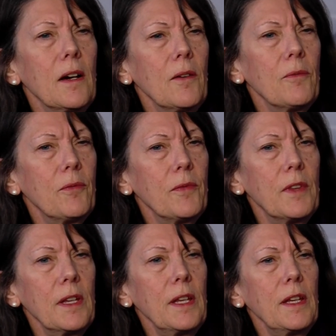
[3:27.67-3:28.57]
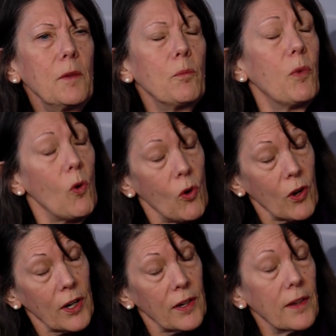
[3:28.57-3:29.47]
of the
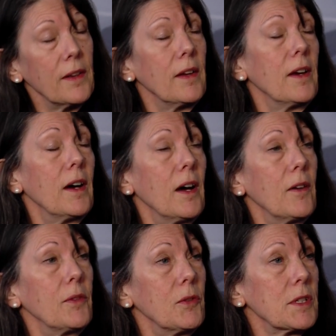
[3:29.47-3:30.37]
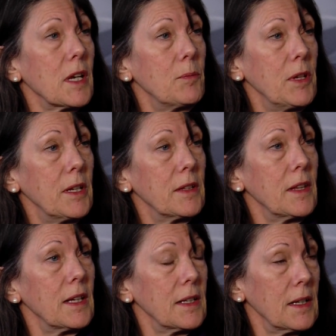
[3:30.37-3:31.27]
board of USIP
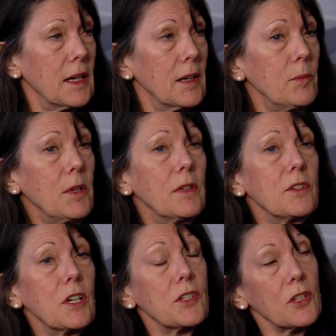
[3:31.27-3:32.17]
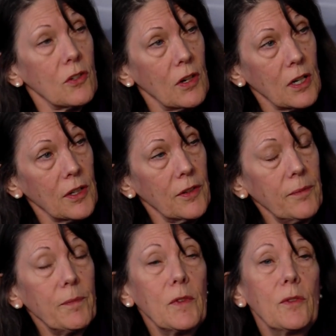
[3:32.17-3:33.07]
at that time, Chester
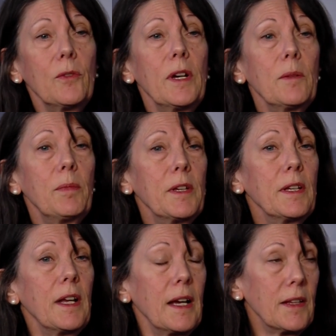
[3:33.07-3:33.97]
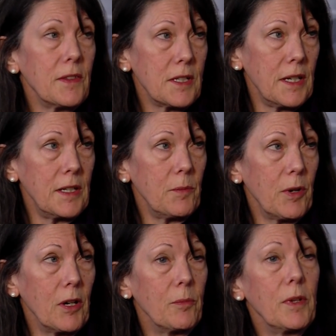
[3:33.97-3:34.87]
Crocker, who had been at the State
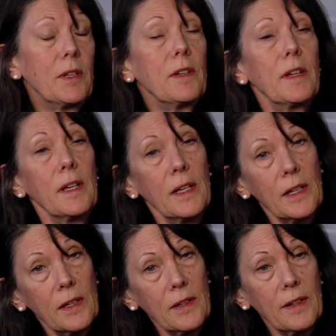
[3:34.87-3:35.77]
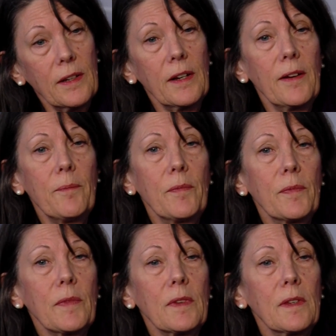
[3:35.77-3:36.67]
Department and
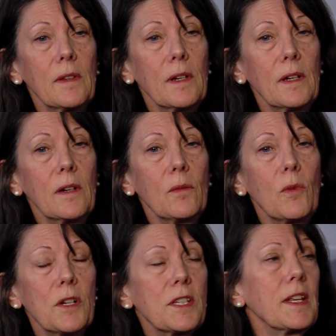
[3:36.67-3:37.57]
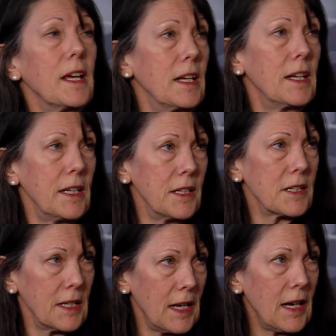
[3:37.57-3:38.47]
um, uh, was then and
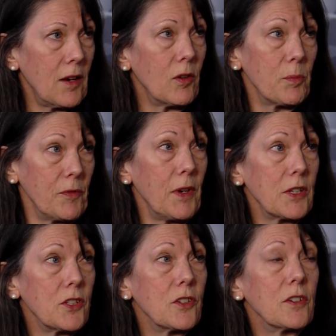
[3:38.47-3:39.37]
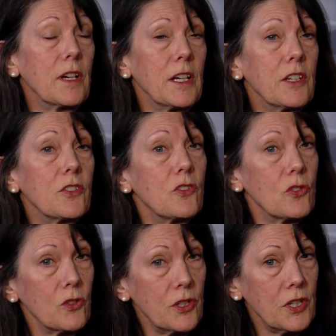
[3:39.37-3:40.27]
is now a professor at
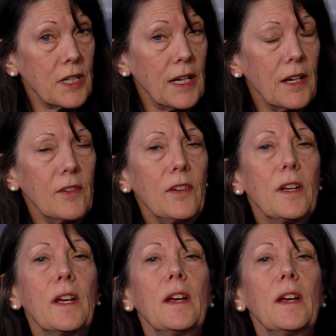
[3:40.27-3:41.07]
Georgetown,